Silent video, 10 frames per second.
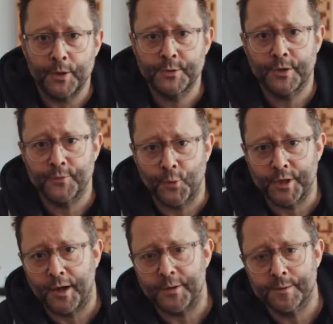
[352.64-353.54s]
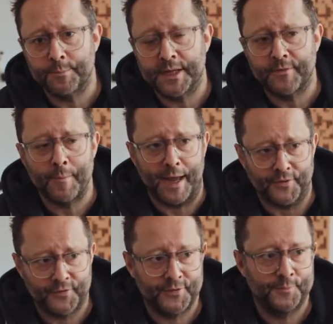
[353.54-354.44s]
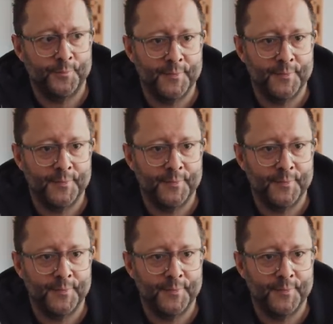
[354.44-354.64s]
Bluetooth audio is a bit of a mess.